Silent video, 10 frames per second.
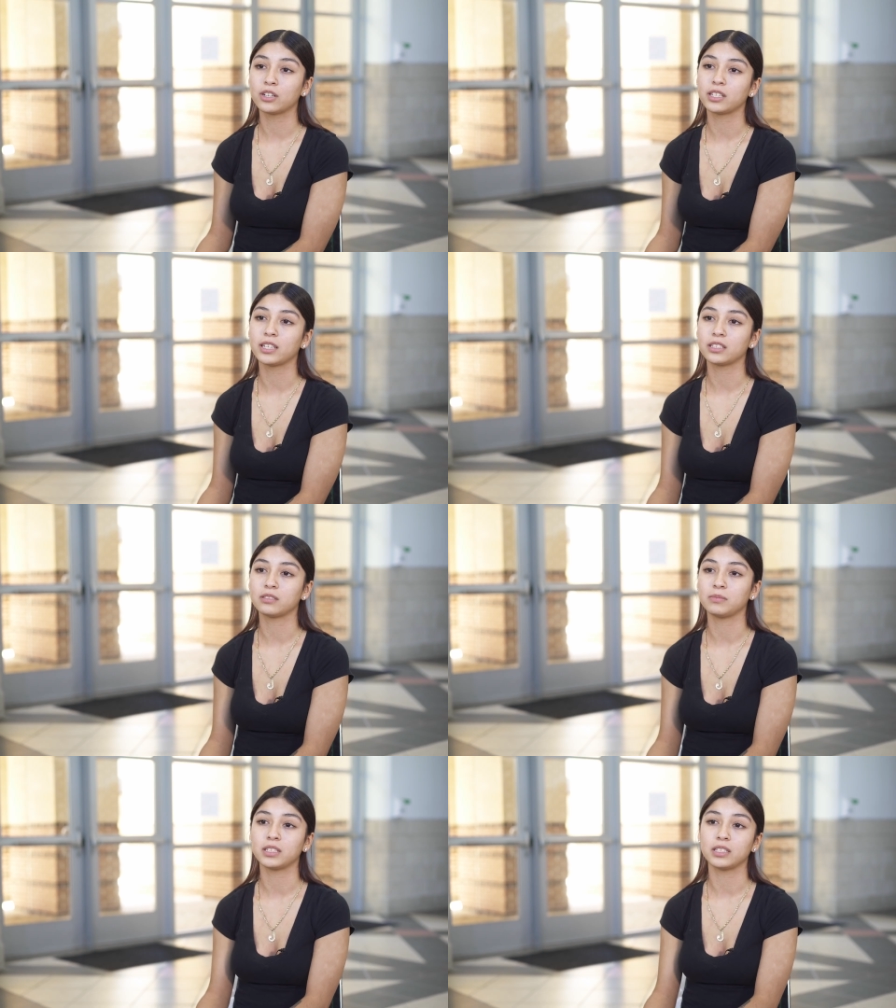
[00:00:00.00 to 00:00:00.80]
couldn't get to
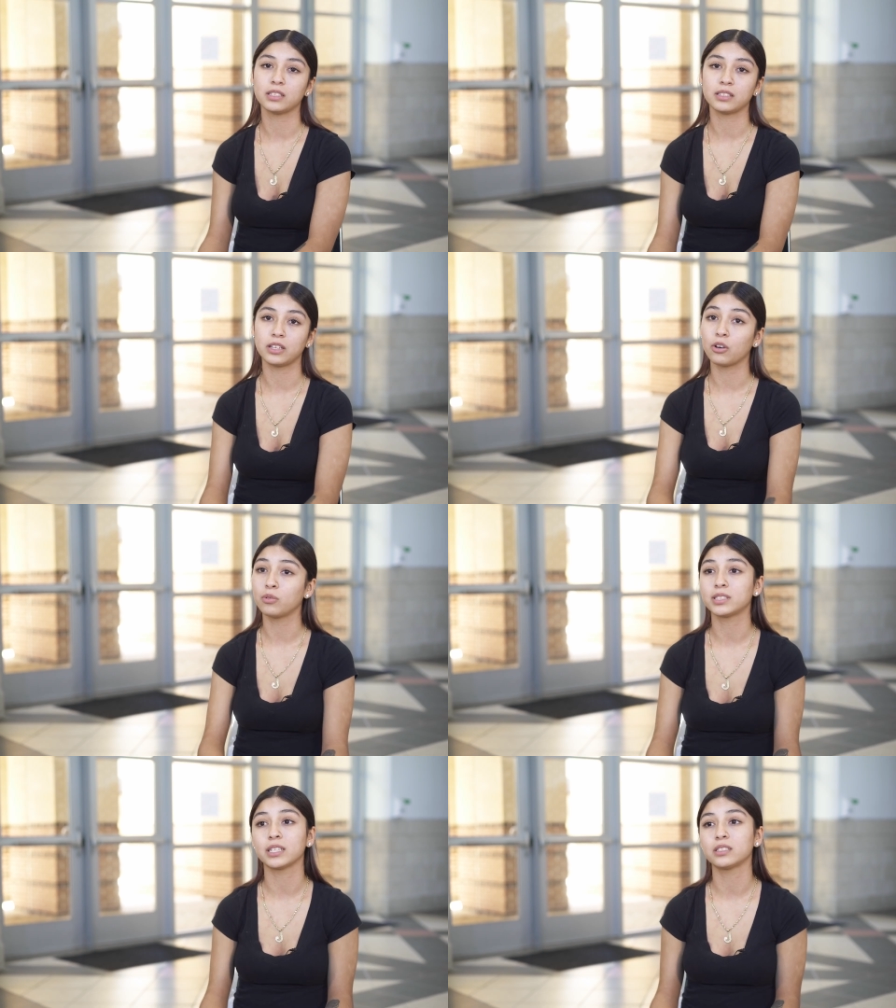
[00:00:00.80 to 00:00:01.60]
me, then they
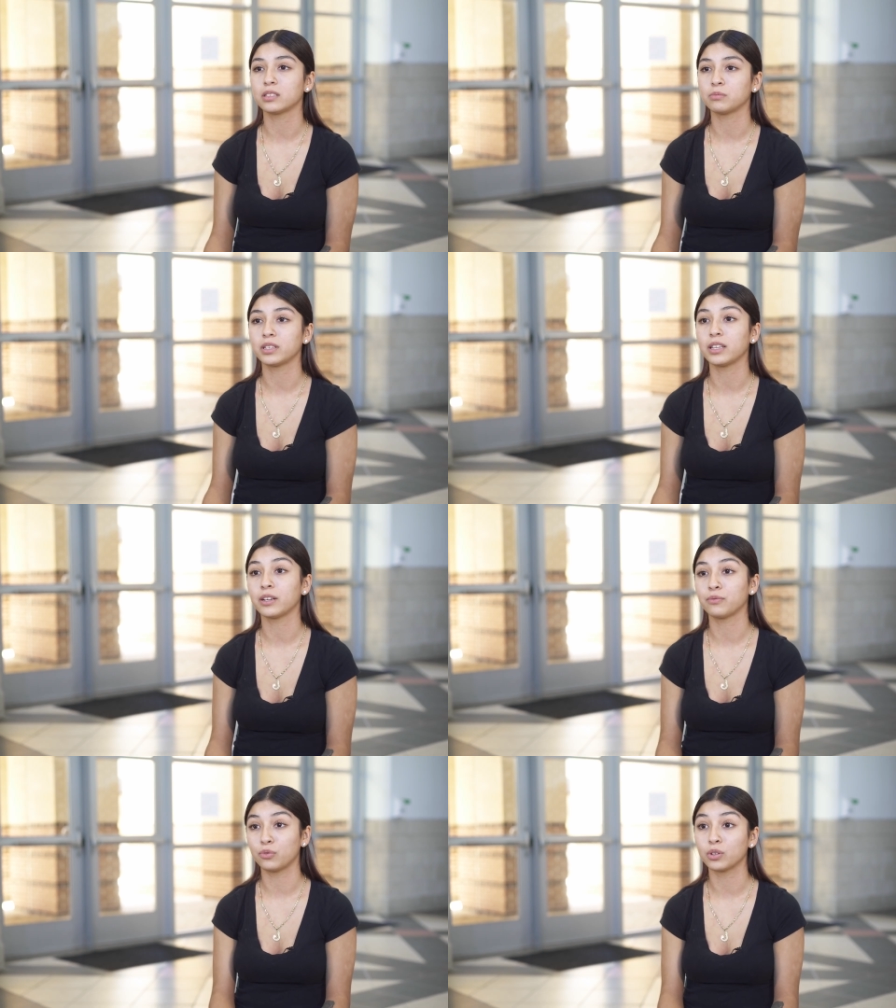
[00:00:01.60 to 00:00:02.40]
always had someone there
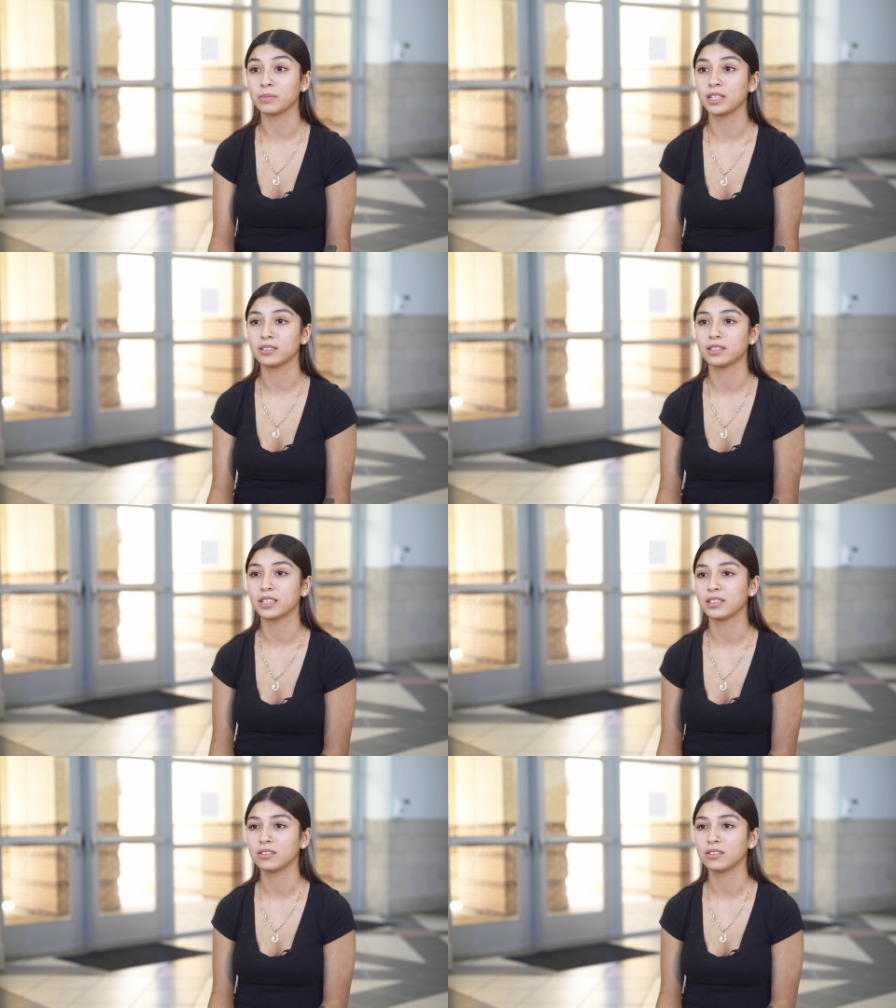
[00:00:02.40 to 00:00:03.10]
for me. Like